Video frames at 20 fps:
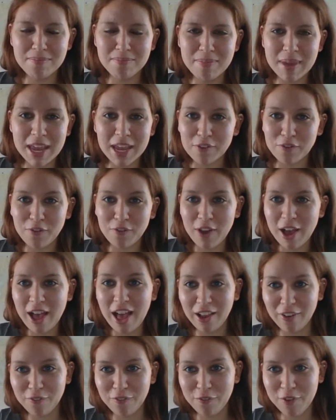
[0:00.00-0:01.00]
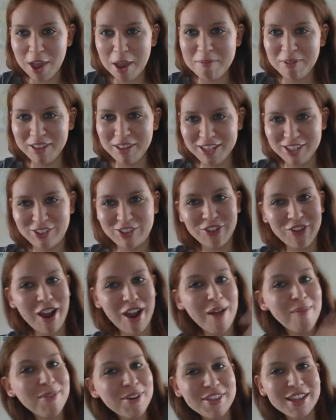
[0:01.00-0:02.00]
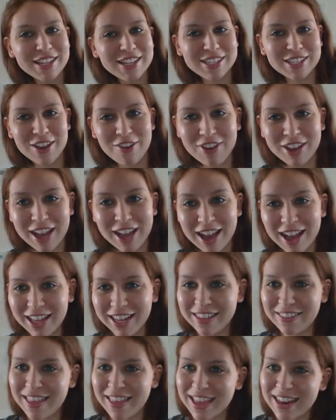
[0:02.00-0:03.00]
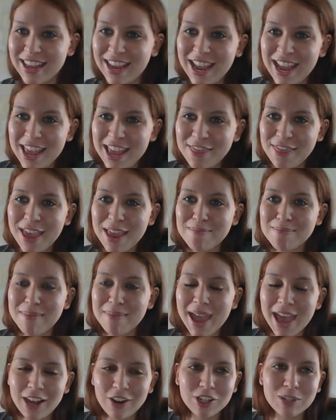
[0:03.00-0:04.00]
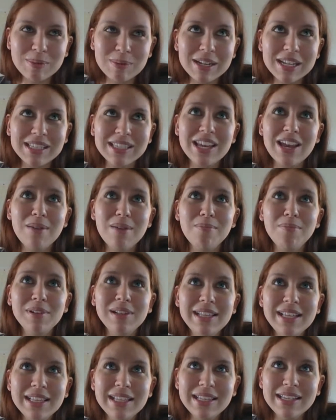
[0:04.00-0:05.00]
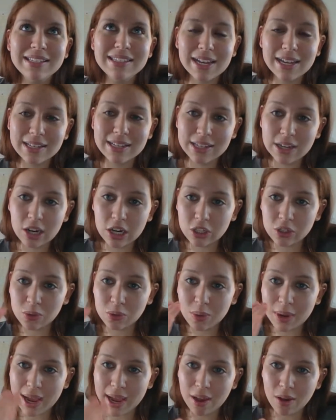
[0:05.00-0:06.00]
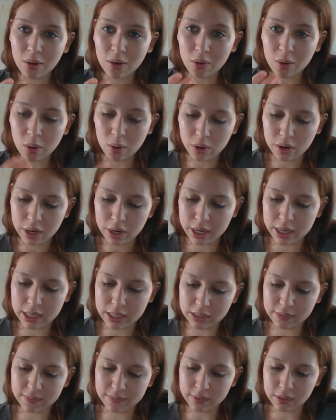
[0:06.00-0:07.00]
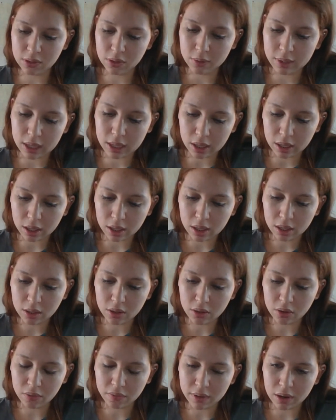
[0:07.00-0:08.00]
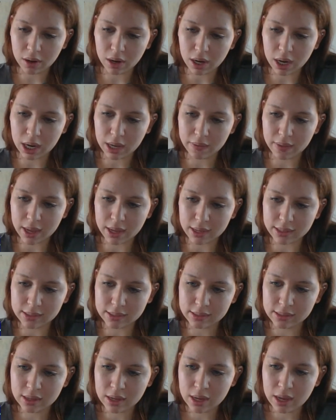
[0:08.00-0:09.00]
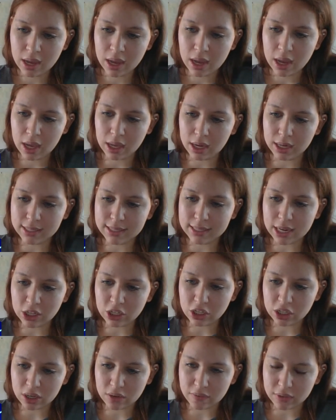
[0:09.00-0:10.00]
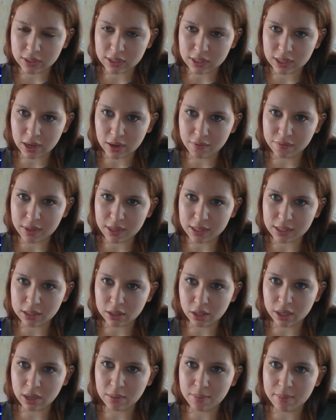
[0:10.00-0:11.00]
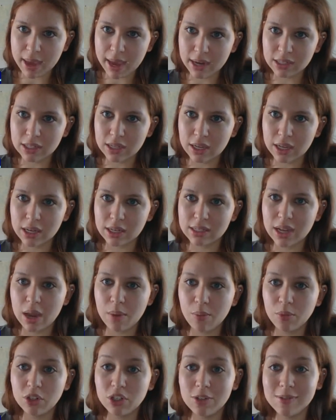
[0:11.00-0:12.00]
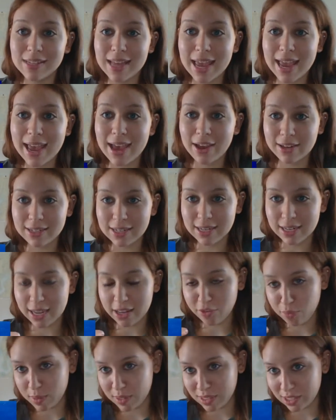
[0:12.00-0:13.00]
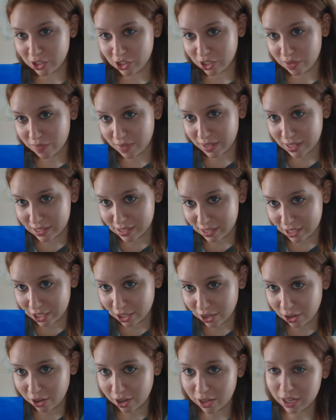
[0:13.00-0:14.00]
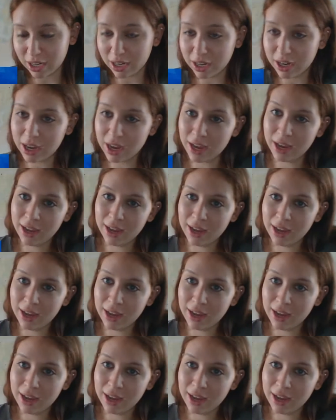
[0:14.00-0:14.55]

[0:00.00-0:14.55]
Beifong family trauma that's going on, and that matters, but it's completely secondary to how Korra is viewing Kuvira, and that's an extension of herself. That's looking back to at a time when she was acting out of a position of insecurity,